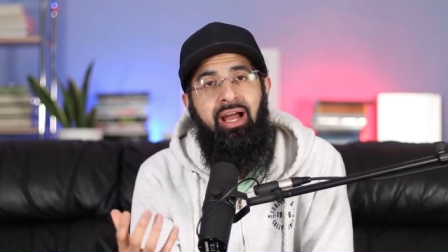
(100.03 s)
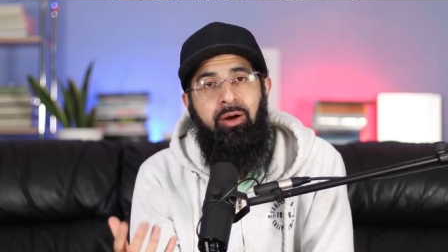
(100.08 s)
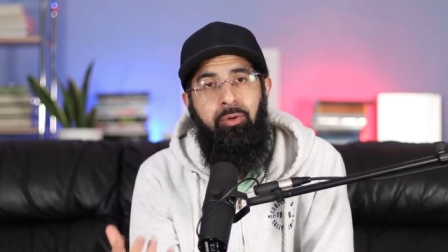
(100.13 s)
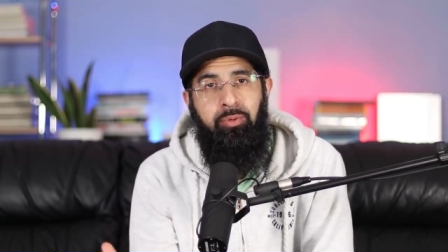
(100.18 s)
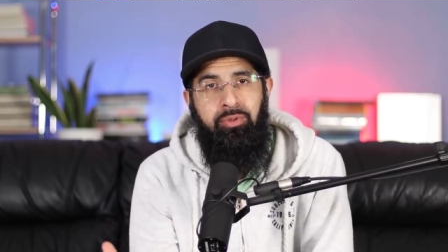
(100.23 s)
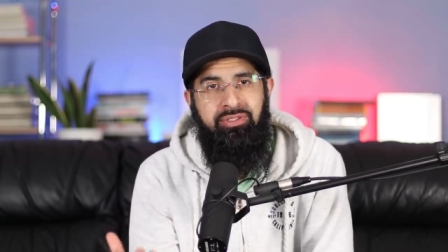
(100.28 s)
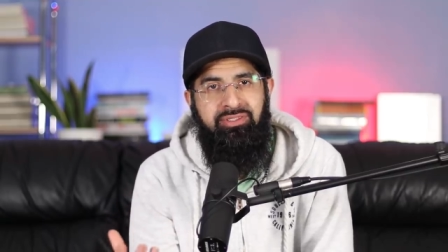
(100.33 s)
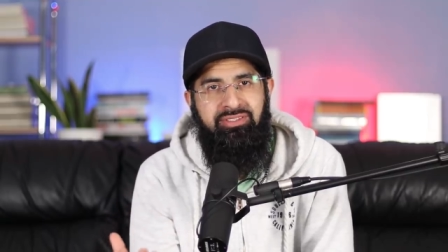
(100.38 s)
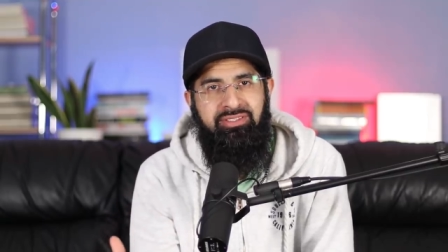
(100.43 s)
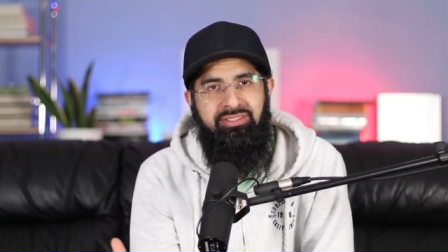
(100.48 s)

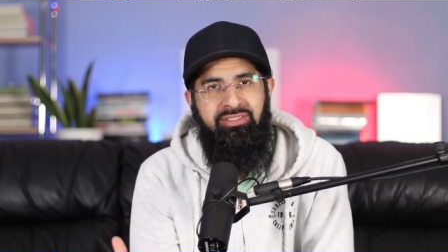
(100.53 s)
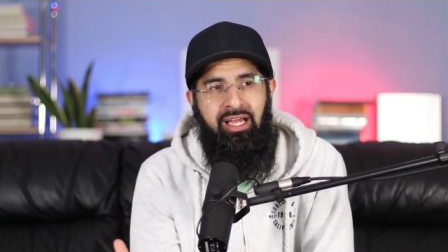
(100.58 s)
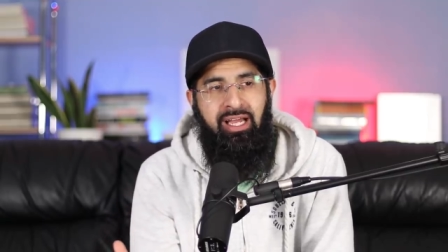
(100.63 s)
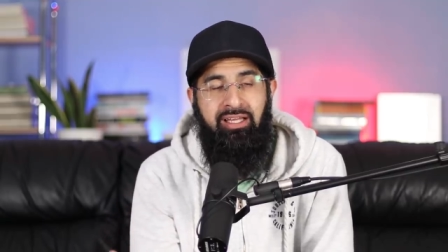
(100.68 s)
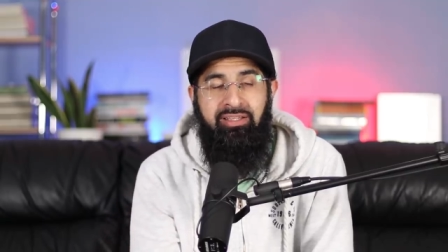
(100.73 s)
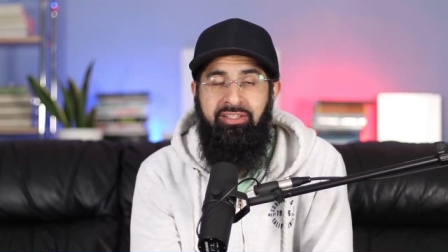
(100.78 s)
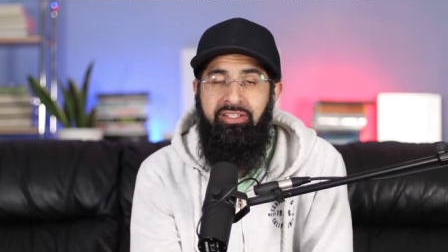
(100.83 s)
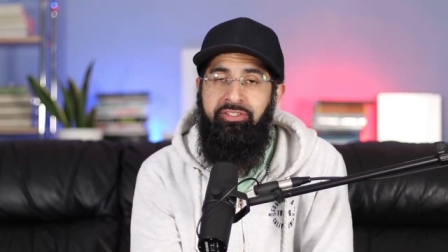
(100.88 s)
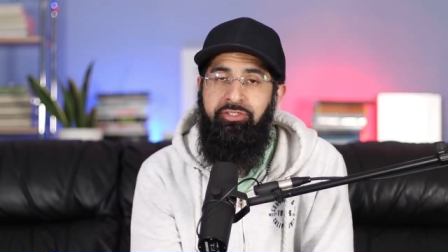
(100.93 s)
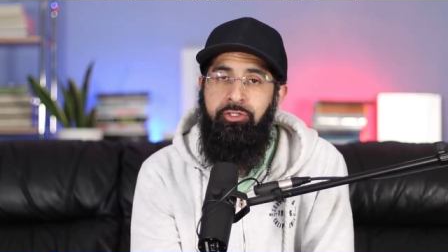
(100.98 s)
hours
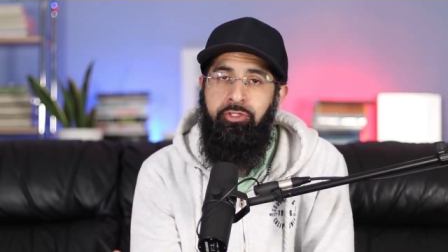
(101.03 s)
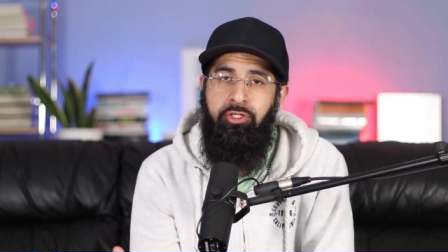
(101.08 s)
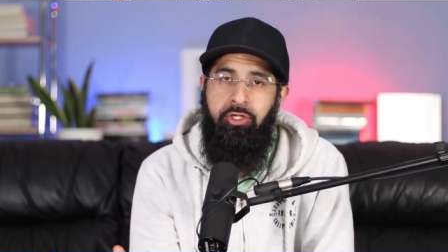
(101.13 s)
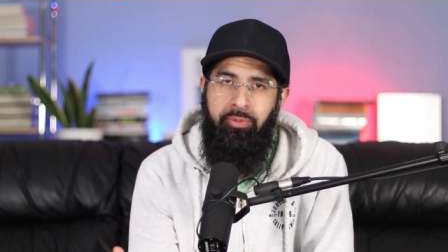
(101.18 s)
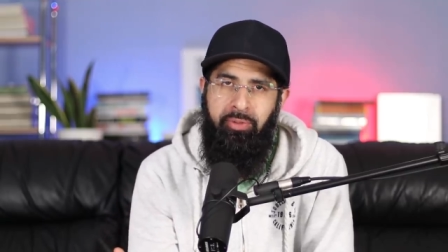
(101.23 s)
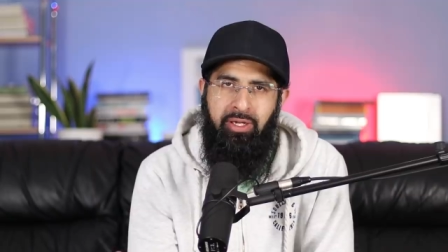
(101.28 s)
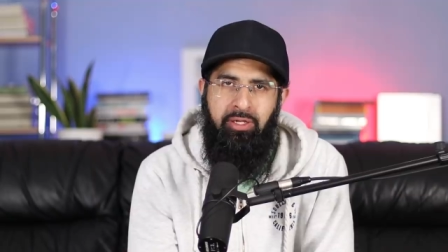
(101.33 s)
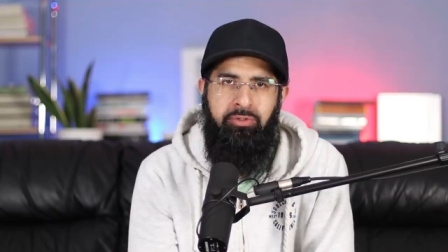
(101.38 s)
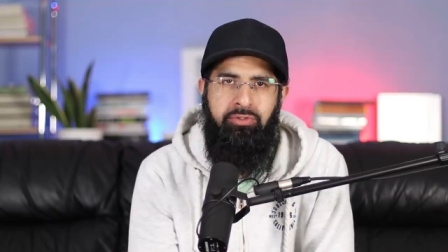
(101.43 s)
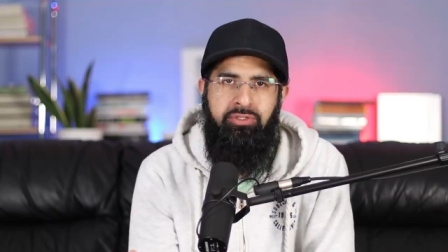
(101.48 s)
and they took
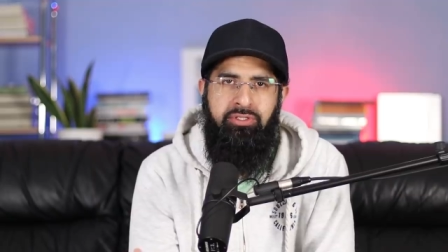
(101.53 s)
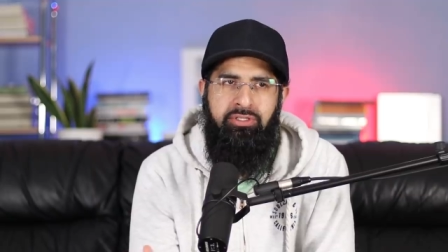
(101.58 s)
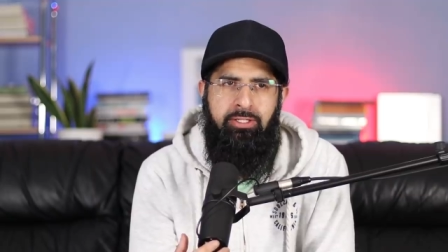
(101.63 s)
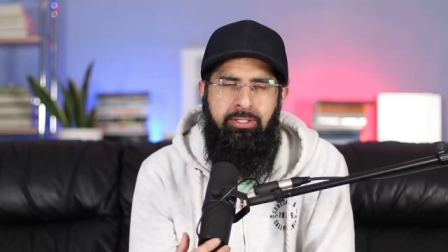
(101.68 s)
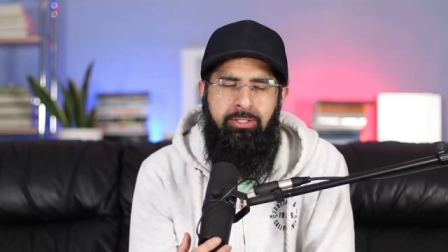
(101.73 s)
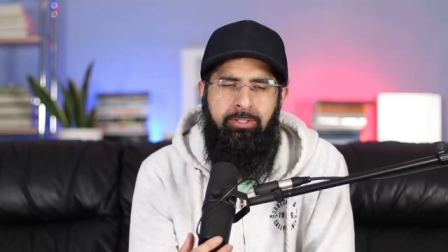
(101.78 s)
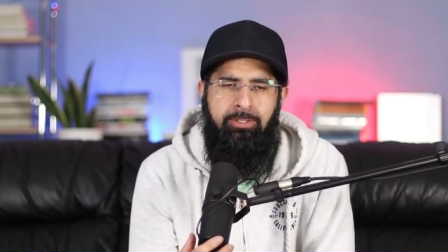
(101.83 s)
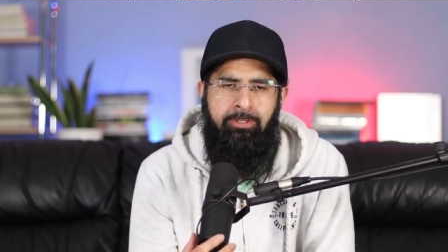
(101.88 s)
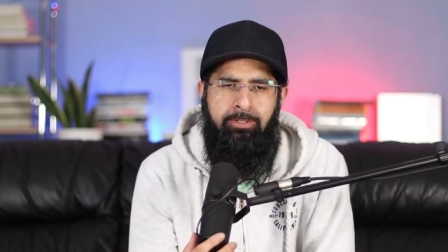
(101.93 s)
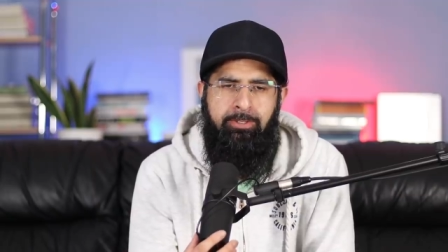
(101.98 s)
her out.
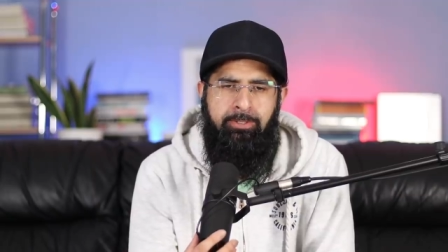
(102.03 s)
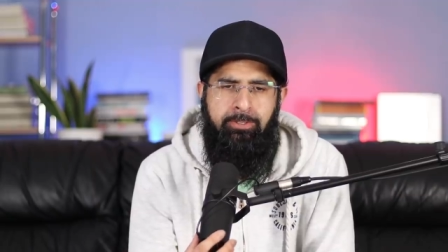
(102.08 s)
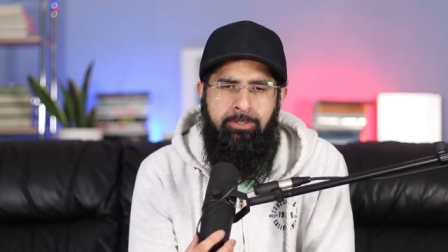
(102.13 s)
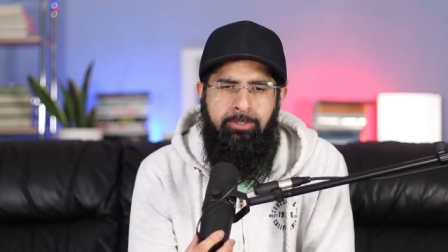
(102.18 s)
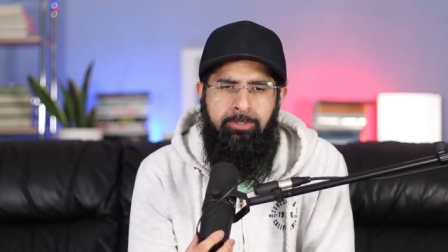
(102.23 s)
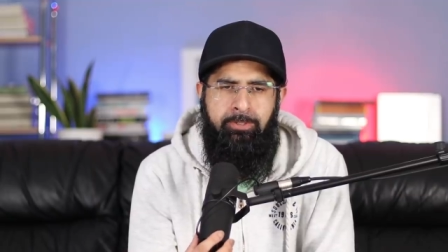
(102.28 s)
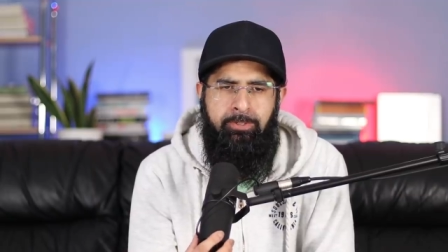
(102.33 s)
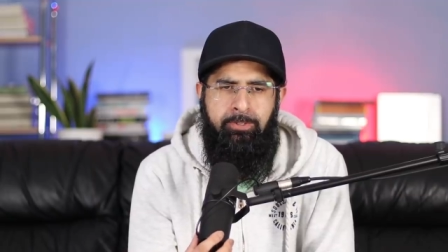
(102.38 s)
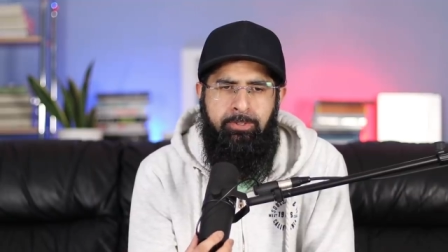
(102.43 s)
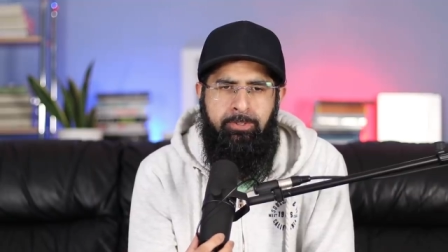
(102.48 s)

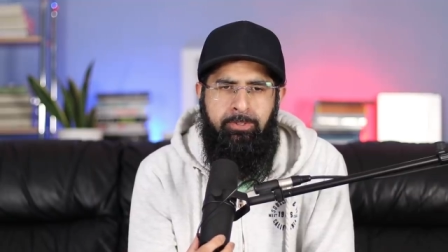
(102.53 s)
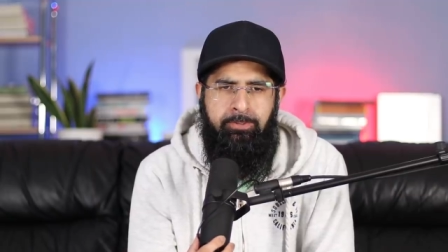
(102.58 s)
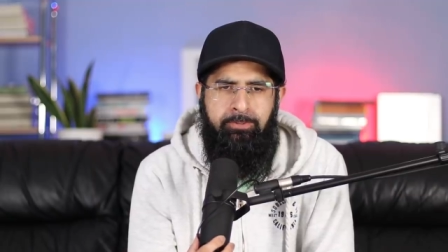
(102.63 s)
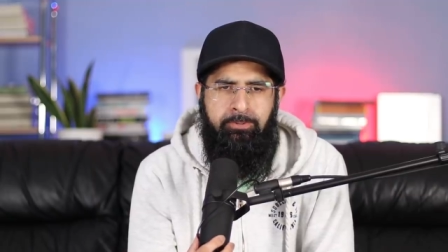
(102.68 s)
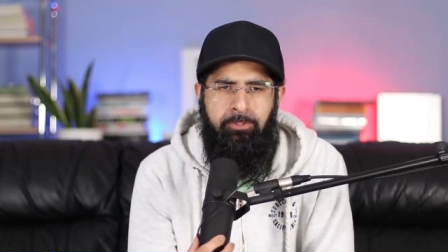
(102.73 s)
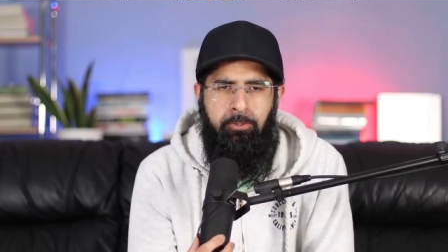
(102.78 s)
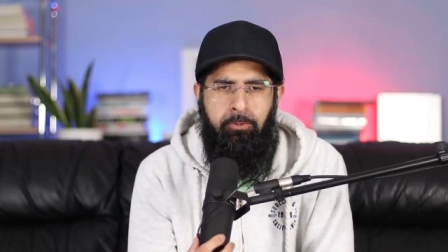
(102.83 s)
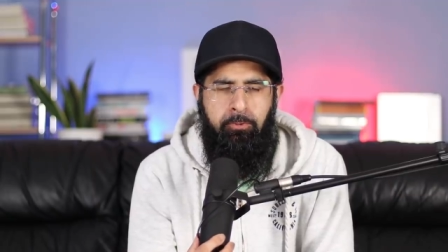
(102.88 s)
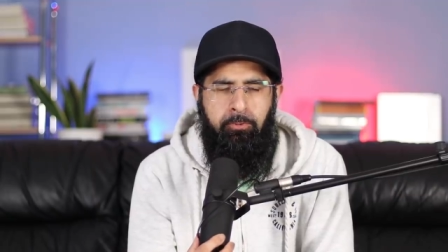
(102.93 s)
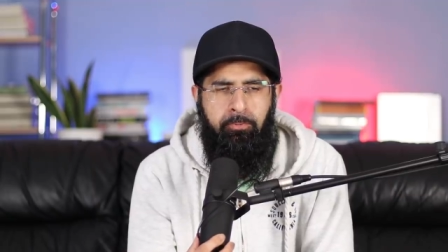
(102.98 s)

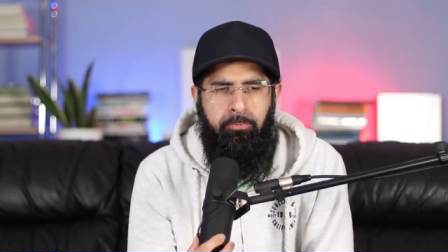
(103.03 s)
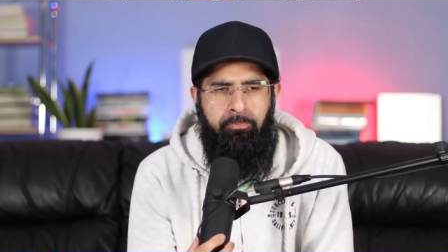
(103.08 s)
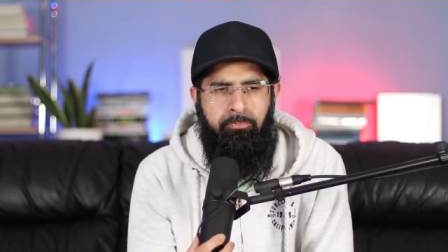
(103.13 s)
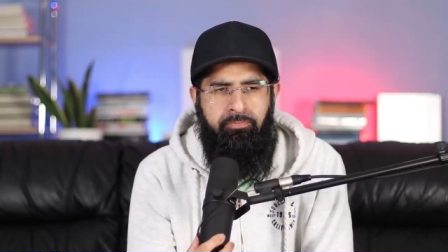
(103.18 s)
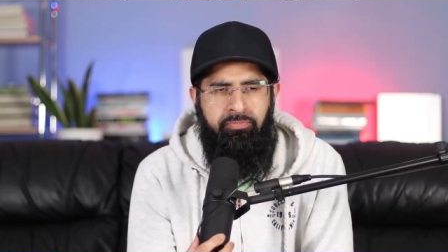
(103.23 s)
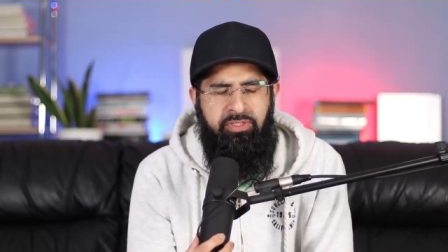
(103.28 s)
So,